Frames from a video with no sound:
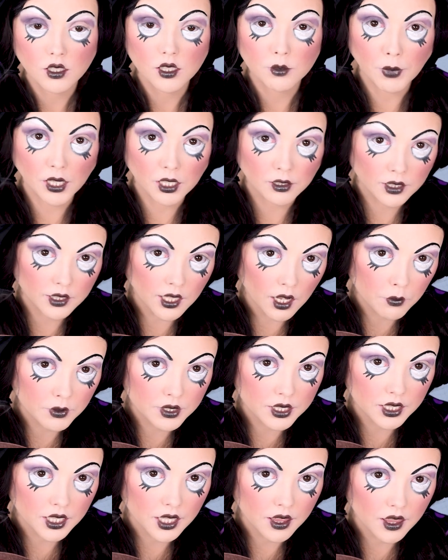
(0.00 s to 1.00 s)
Apparently, that
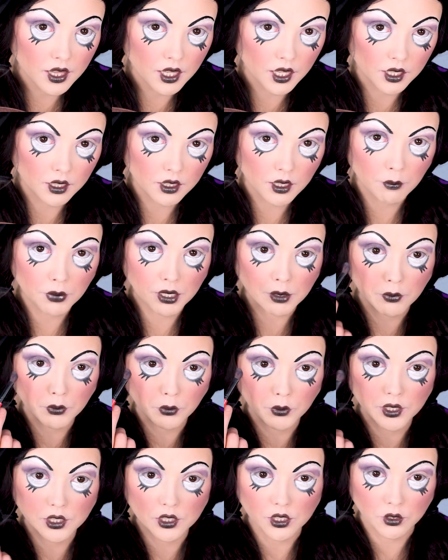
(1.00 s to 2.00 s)
was like a thing that
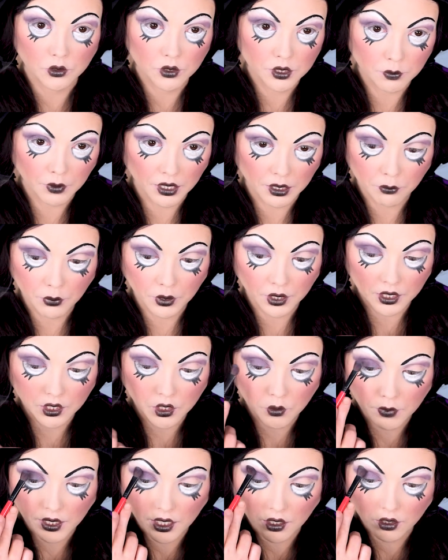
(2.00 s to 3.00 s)
people would do is like put
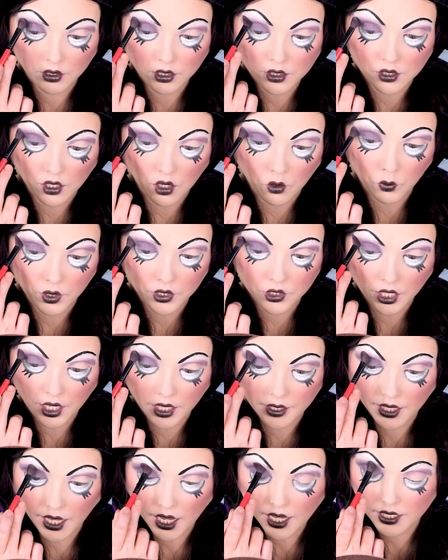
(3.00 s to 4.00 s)
human hair on a doll, which
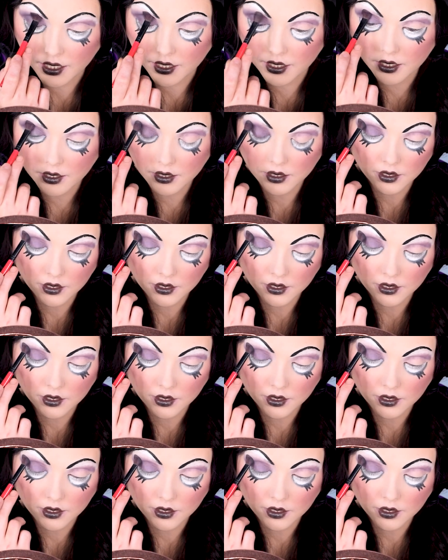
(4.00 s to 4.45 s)
uh, that is